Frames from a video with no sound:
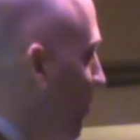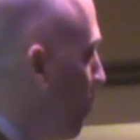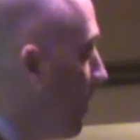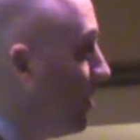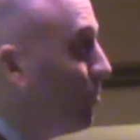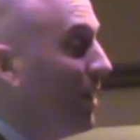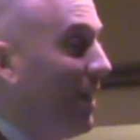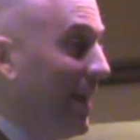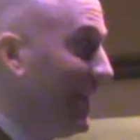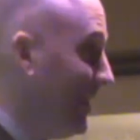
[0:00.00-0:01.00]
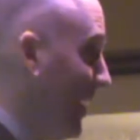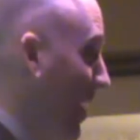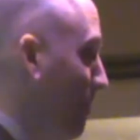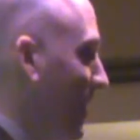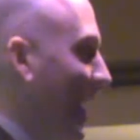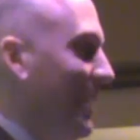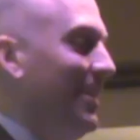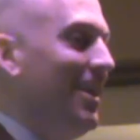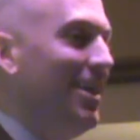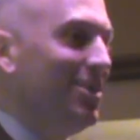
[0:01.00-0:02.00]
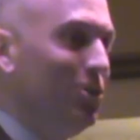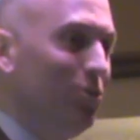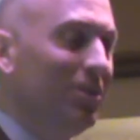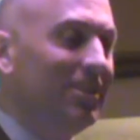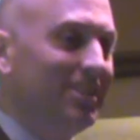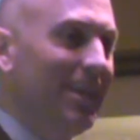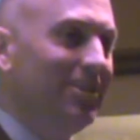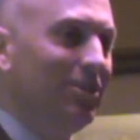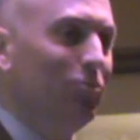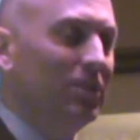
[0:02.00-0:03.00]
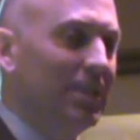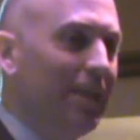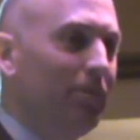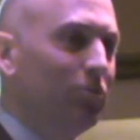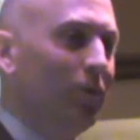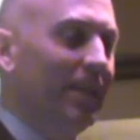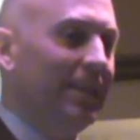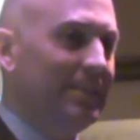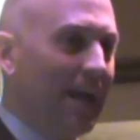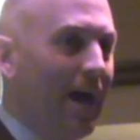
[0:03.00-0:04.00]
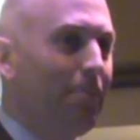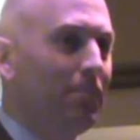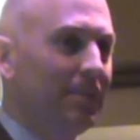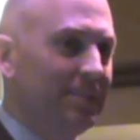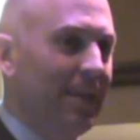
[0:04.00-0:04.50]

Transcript: in the world. Well, I can top that. Union Station was labeled one of the top